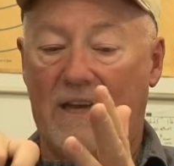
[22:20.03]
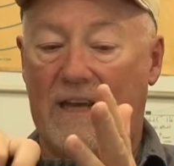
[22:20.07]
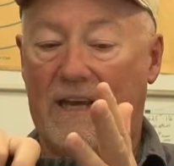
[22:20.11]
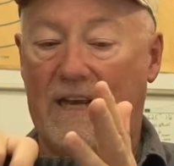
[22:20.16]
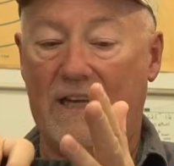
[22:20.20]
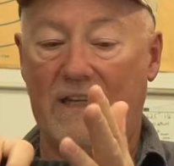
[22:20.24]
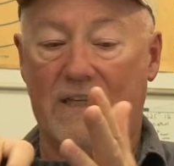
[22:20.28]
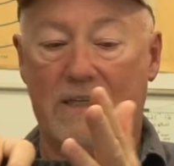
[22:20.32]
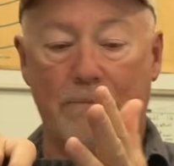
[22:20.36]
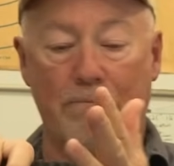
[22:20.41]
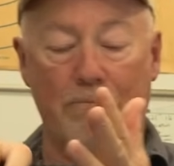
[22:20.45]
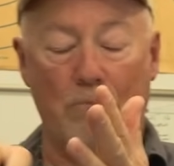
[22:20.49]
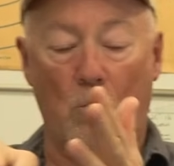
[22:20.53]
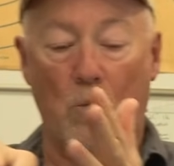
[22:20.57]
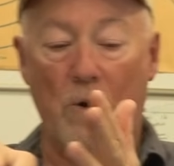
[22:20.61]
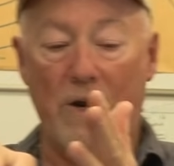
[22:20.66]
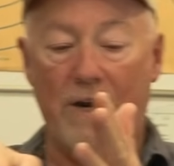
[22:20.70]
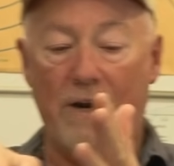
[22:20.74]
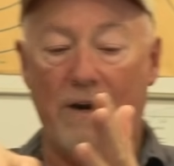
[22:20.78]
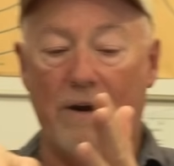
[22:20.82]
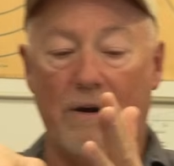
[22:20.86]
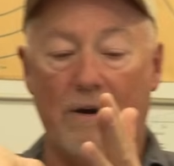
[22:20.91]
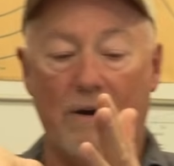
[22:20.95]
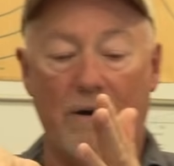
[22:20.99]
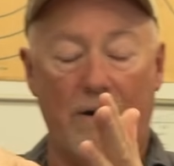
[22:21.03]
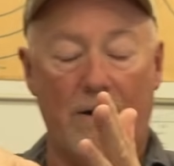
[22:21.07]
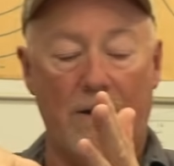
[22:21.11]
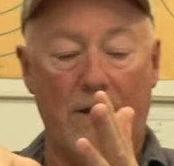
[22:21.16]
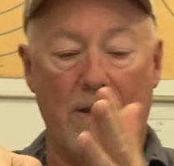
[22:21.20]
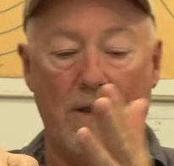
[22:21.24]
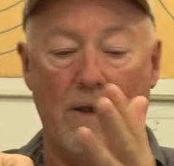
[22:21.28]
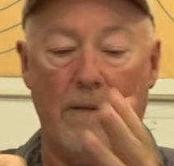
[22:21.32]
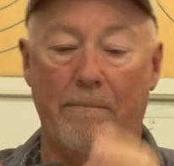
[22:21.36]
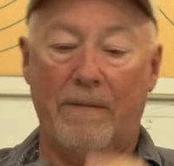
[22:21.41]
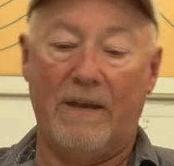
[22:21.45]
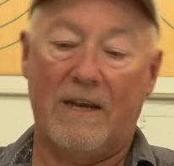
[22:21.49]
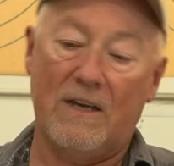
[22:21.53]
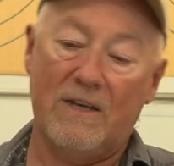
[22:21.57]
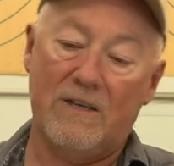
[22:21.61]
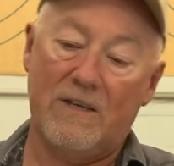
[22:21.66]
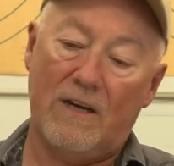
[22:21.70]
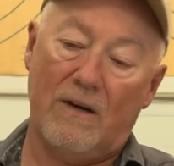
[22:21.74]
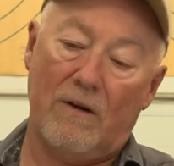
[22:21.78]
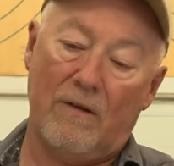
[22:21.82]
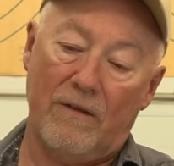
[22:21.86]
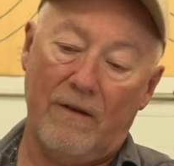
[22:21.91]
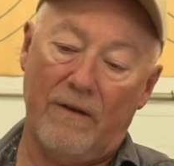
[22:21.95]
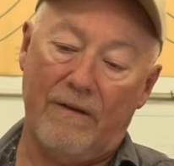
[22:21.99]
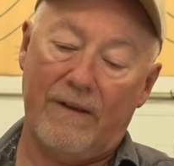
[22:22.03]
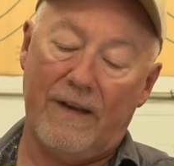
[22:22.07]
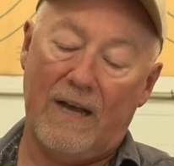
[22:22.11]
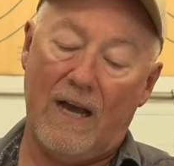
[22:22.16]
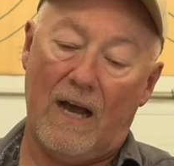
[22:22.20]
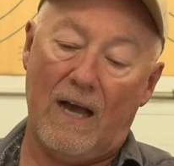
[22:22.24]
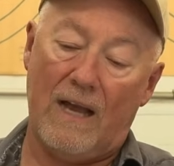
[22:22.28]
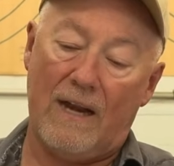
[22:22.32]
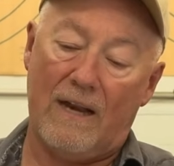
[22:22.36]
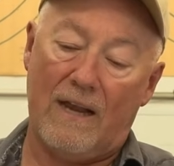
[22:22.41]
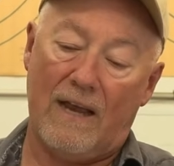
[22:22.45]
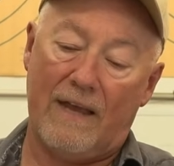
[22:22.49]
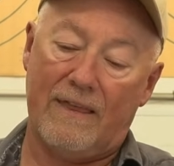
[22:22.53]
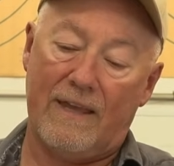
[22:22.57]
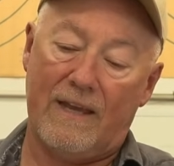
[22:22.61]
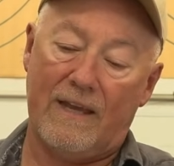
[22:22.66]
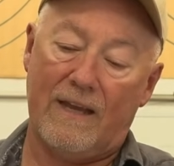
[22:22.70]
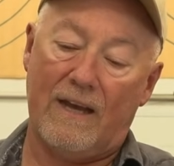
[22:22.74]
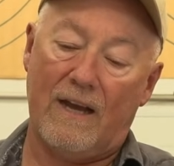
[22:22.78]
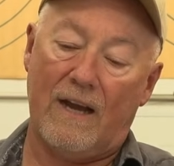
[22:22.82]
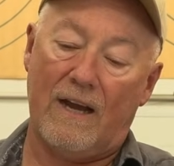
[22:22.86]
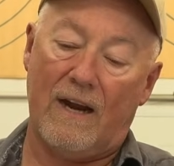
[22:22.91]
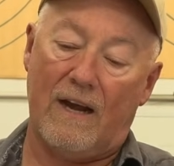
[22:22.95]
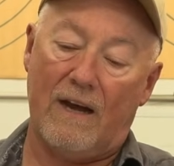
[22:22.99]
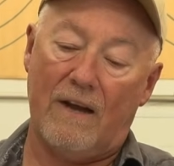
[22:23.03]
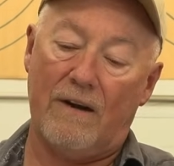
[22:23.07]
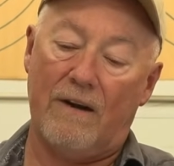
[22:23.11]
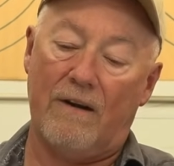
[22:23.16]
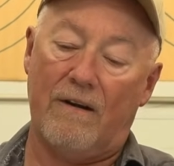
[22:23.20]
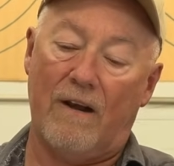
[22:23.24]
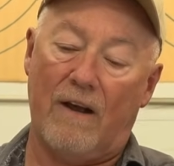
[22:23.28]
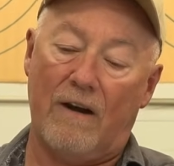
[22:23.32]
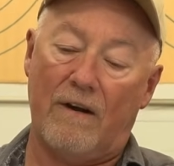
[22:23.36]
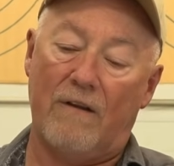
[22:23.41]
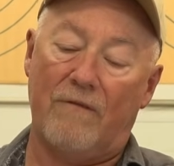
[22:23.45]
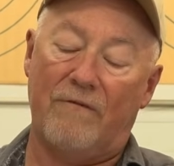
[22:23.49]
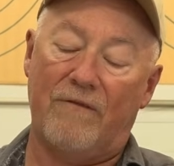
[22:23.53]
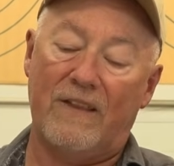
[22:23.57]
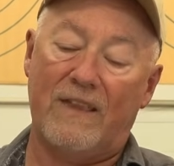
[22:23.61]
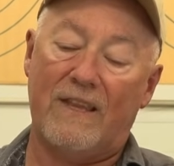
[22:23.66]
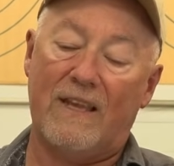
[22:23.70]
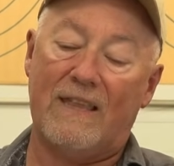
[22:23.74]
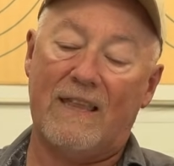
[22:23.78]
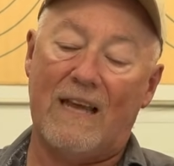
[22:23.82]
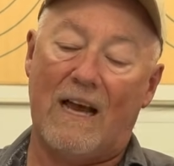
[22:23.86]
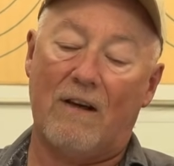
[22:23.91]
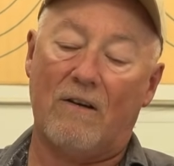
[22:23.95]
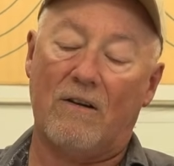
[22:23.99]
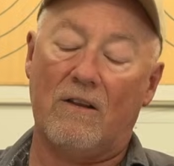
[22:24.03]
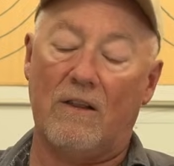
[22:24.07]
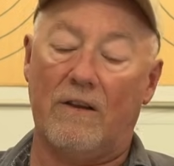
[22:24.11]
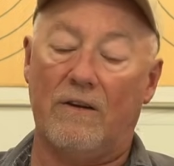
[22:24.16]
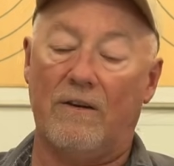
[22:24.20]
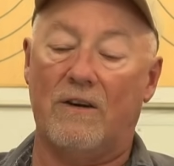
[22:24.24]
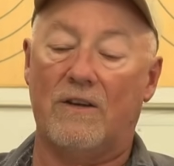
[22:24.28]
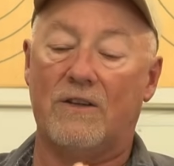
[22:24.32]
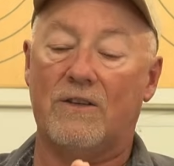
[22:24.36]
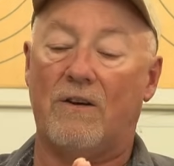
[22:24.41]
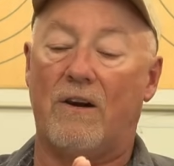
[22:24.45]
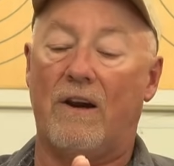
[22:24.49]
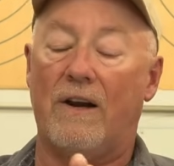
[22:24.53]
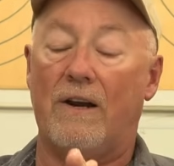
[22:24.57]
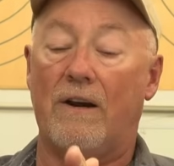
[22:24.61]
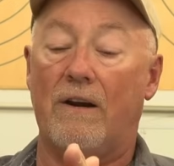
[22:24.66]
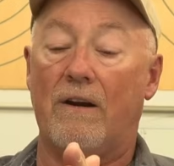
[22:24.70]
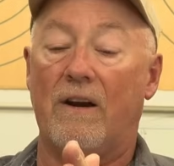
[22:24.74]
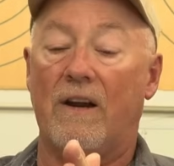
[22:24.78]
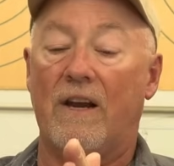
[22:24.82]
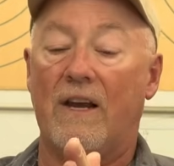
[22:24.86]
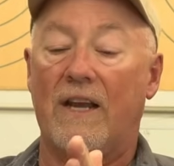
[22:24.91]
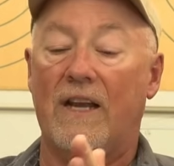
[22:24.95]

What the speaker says: it's weird because, you know, I think you got 100, 150 thou clearance right here.